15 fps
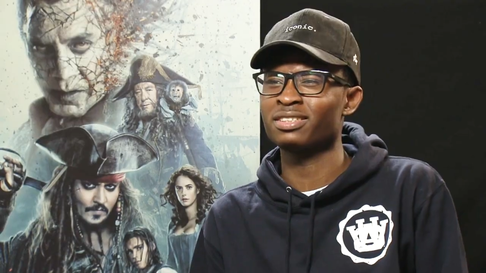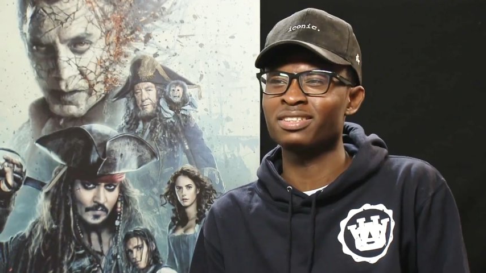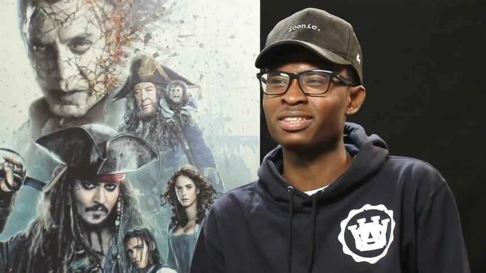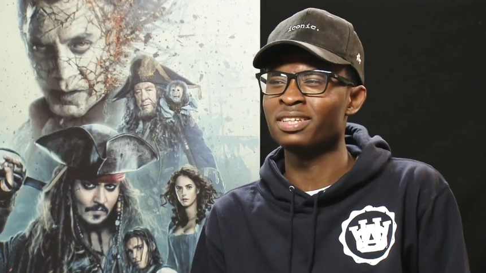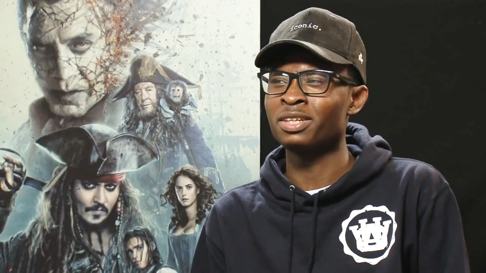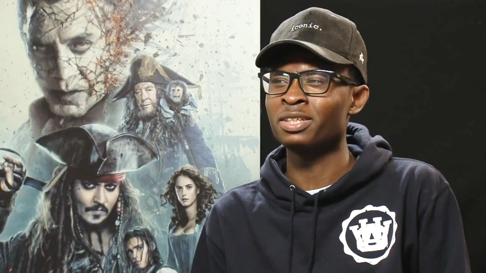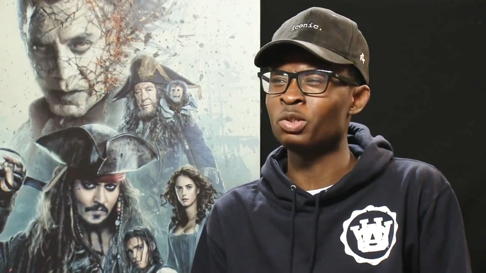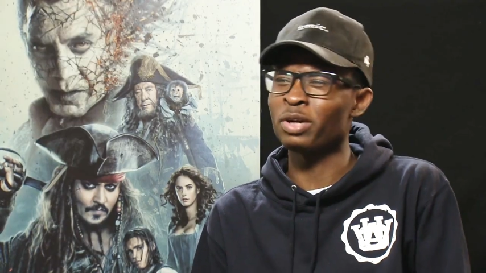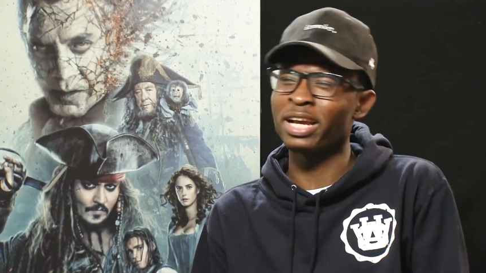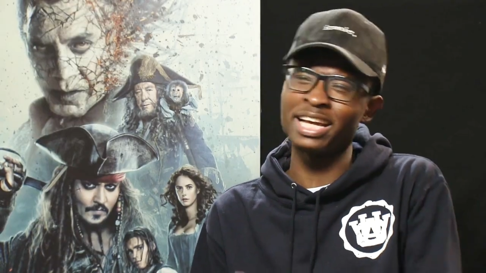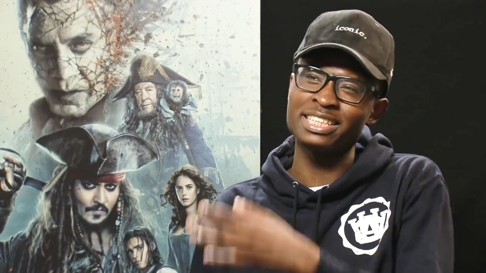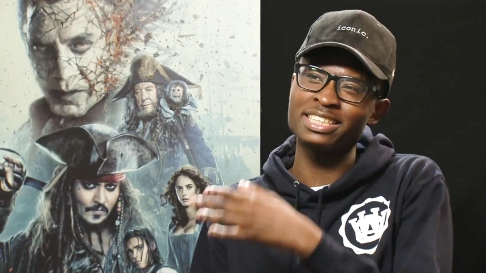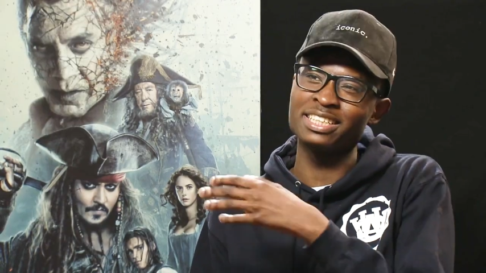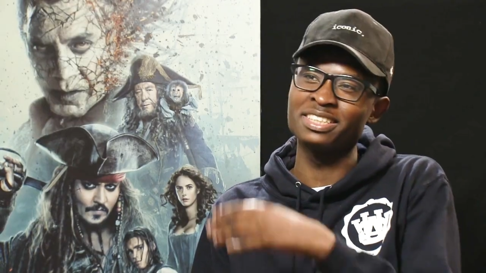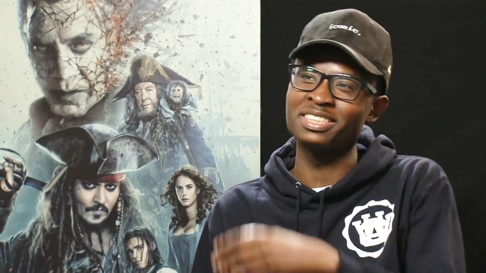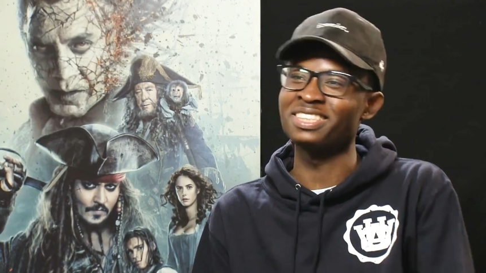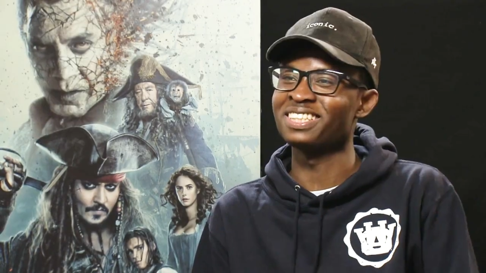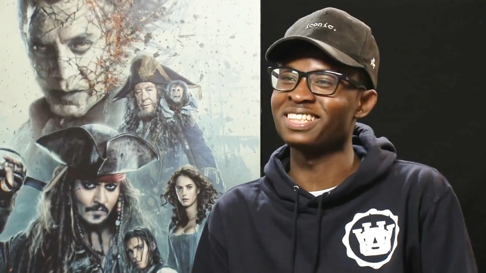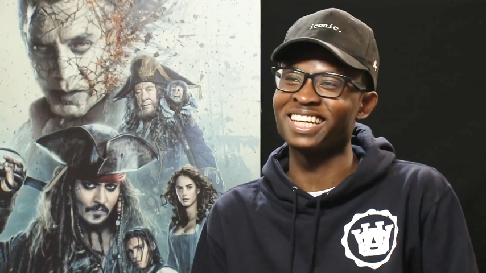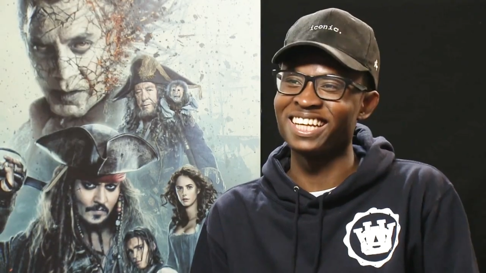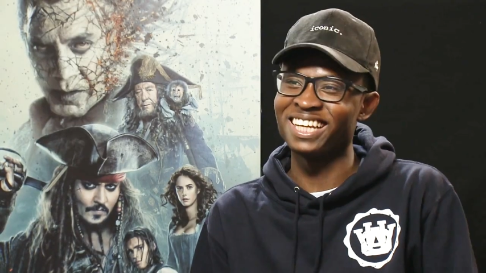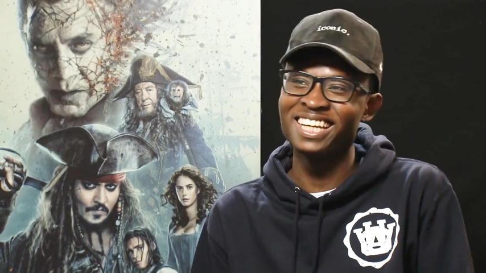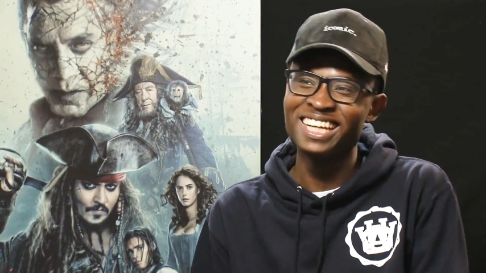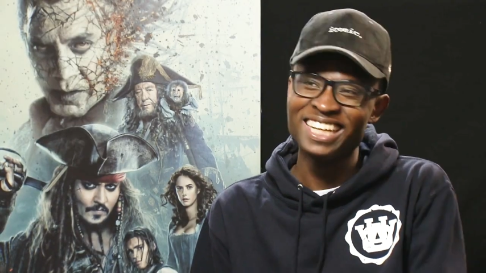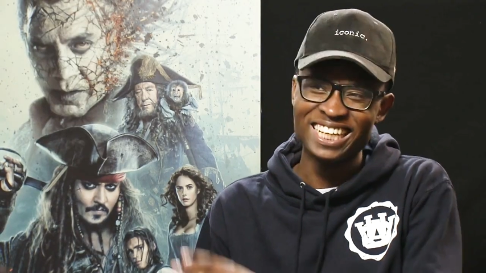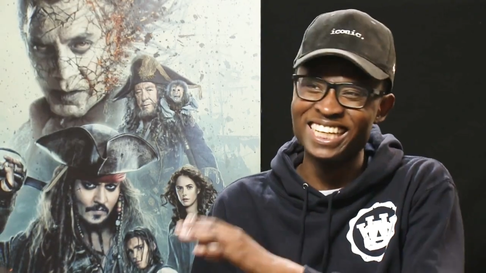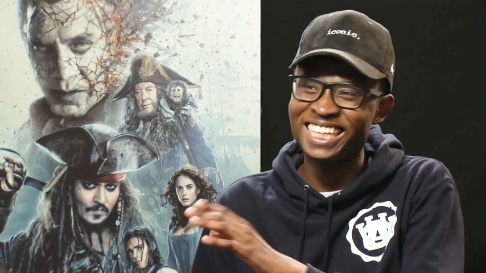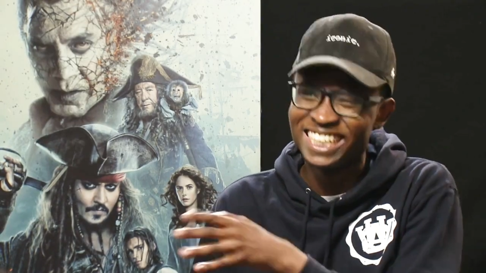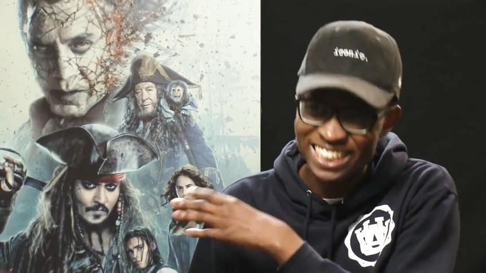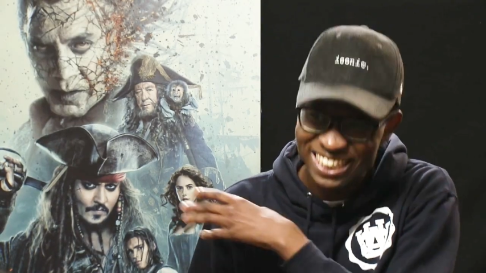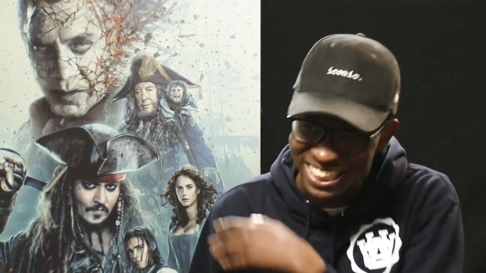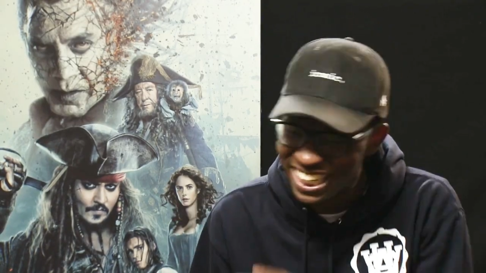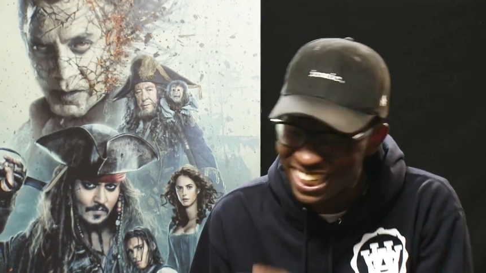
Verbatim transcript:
Speaker 1: yeah. You're guessing. You're guessing. You've got to